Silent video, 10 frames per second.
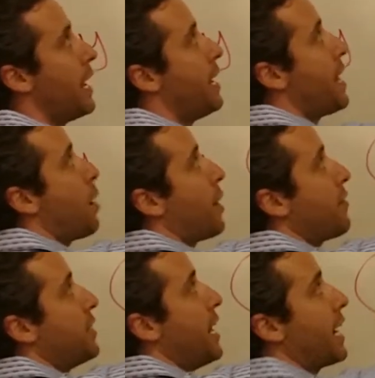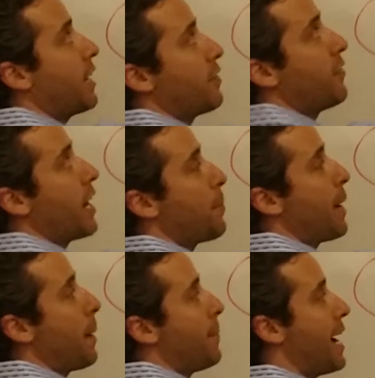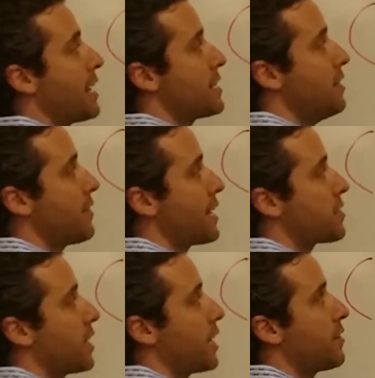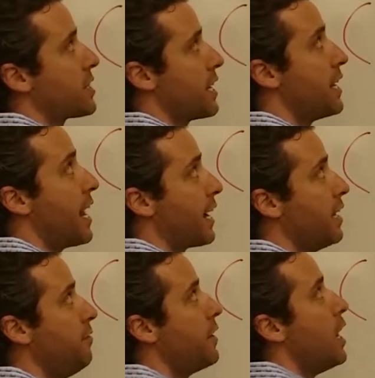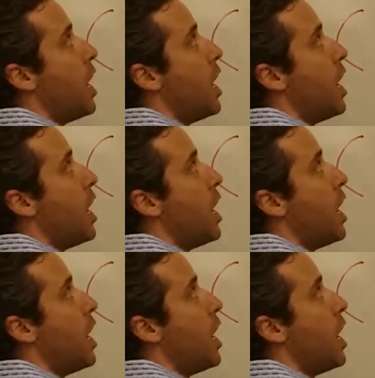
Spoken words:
And now we have a negative divided by a positive. That's going to give us a negative.